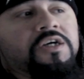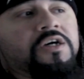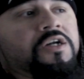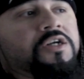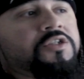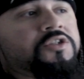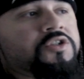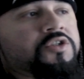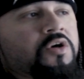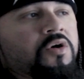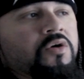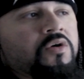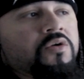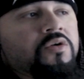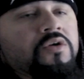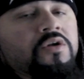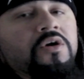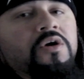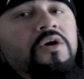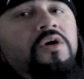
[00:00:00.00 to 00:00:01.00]
gonna
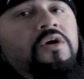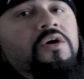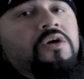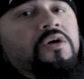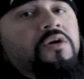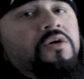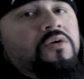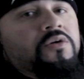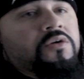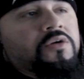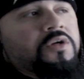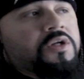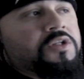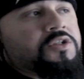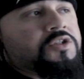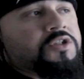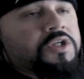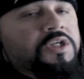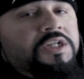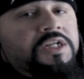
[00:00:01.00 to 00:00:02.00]
turn
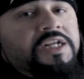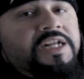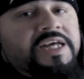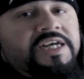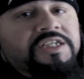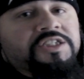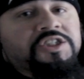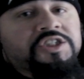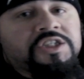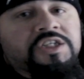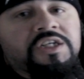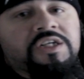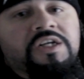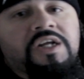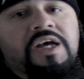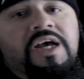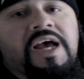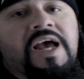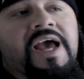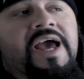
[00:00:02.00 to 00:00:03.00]
to the nation
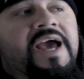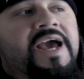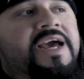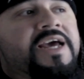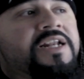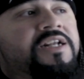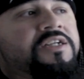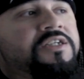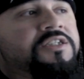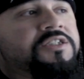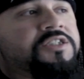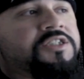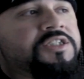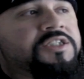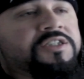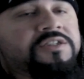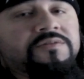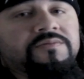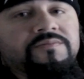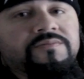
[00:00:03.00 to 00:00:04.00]
and
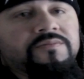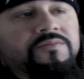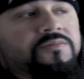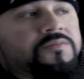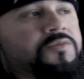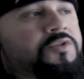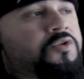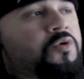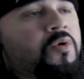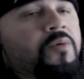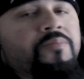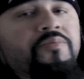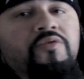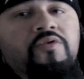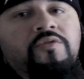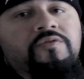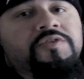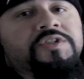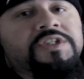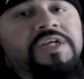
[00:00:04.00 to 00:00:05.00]
just do a
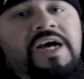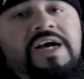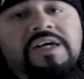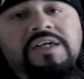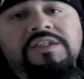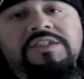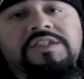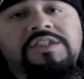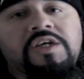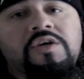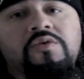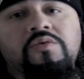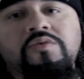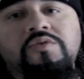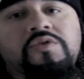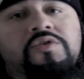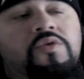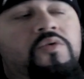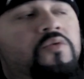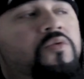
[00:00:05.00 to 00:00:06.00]
proof check, see
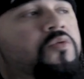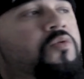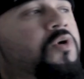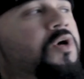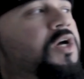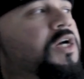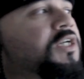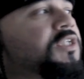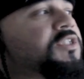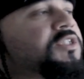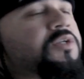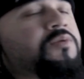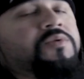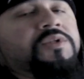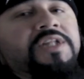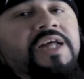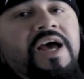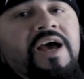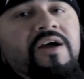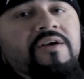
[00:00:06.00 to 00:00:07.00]
who's who, see
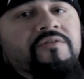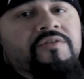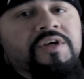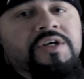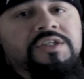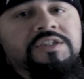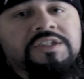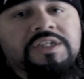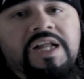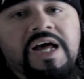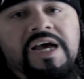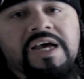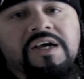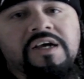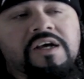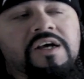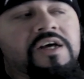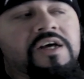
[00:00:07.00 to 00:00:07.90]
what the area is like.